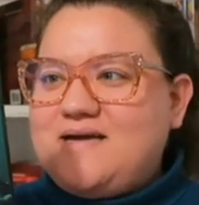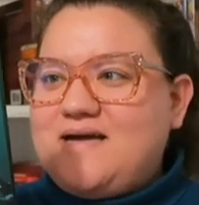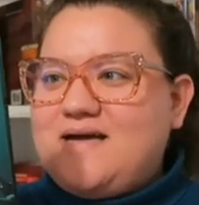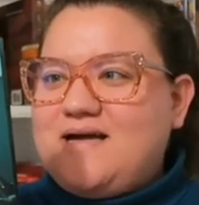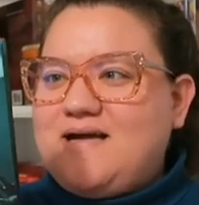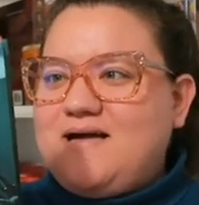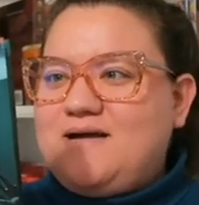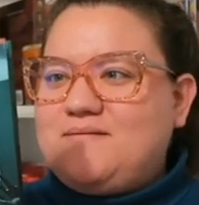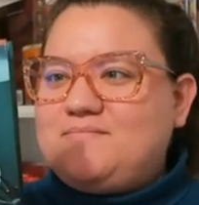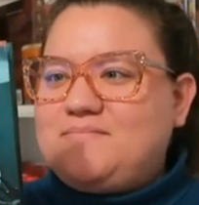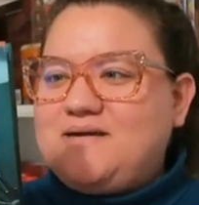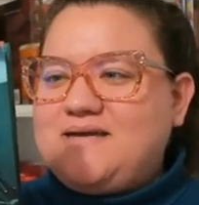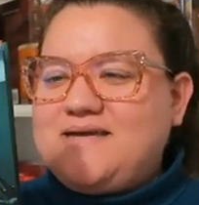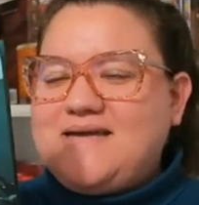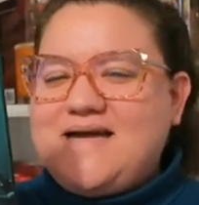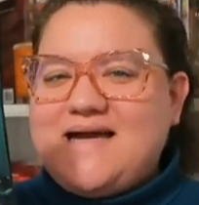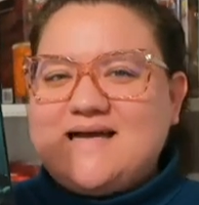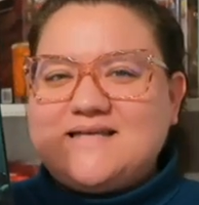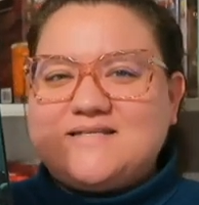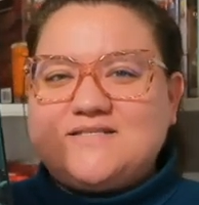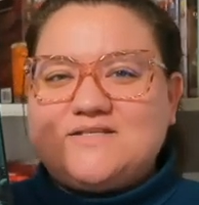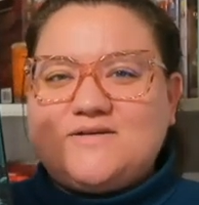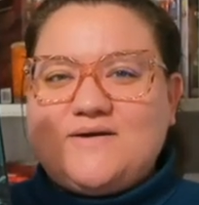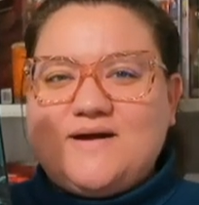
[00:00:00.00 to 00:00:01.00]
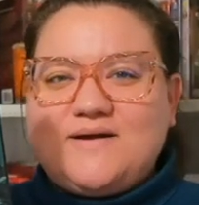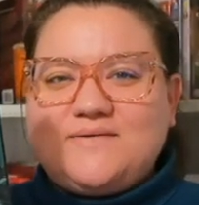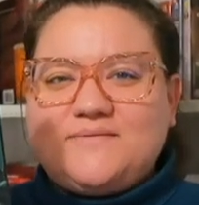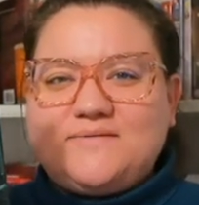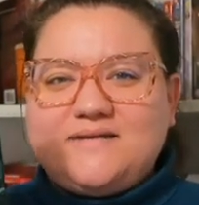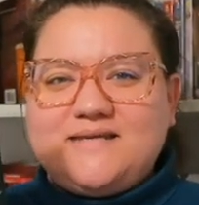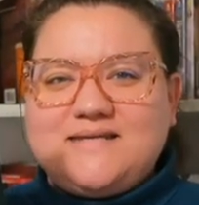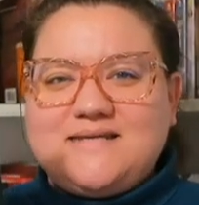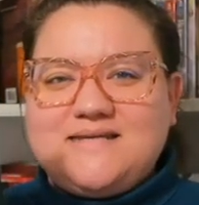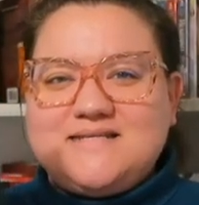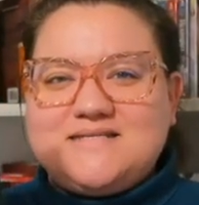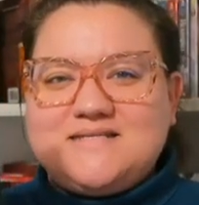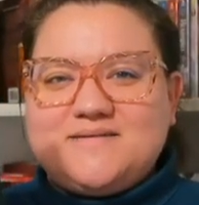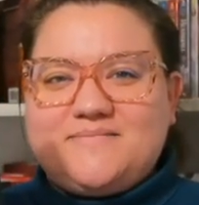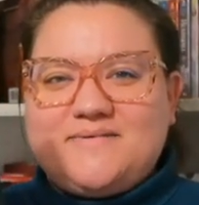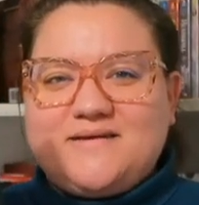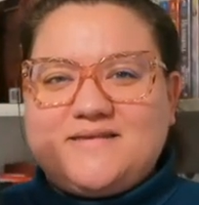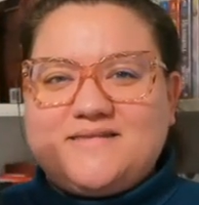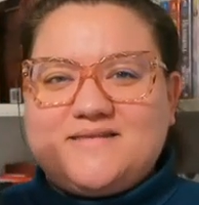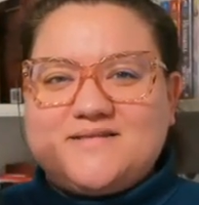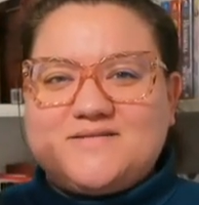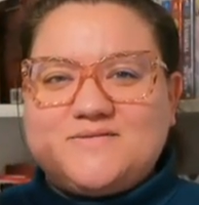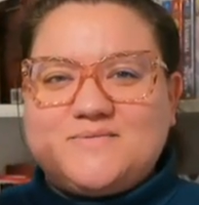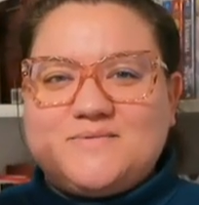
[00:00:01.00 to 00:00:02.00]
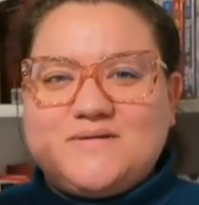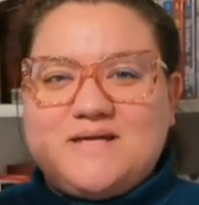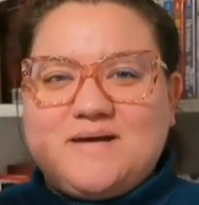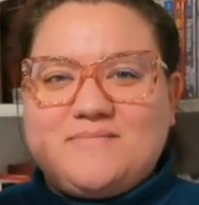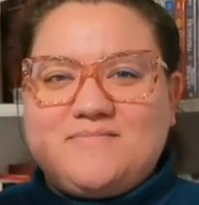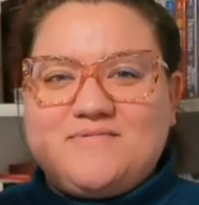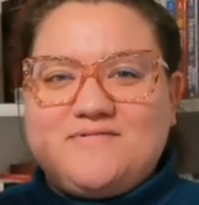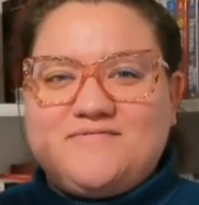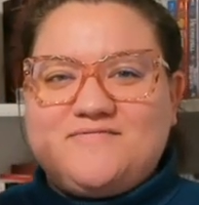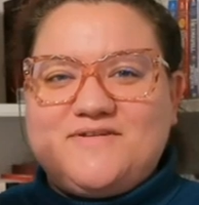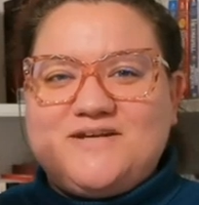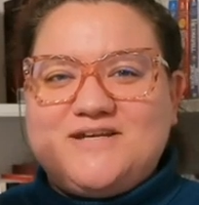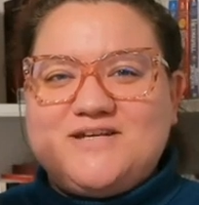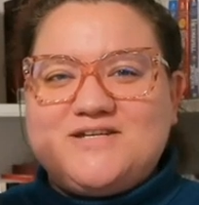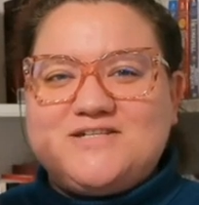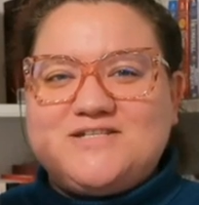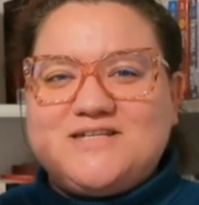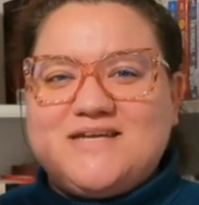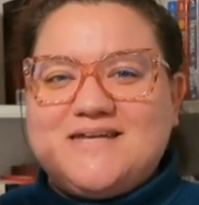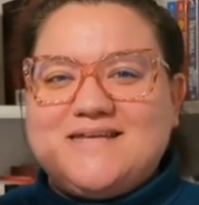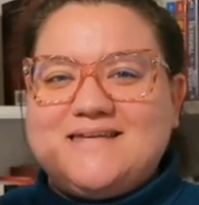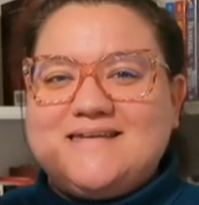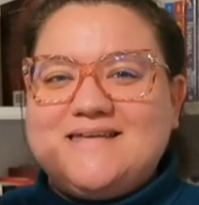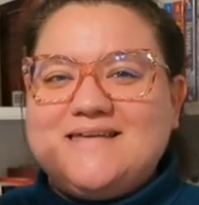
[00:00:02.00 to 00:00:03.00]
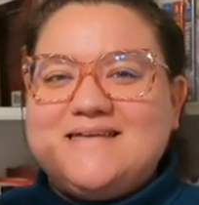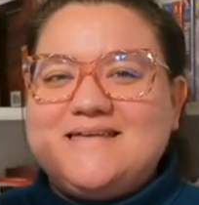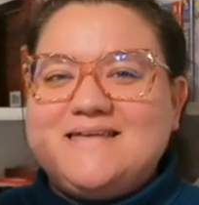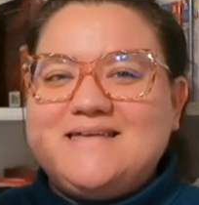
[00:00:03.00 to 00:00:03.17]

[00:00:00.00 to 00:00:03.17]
But yeah, so I really need to pick this one up and finish it.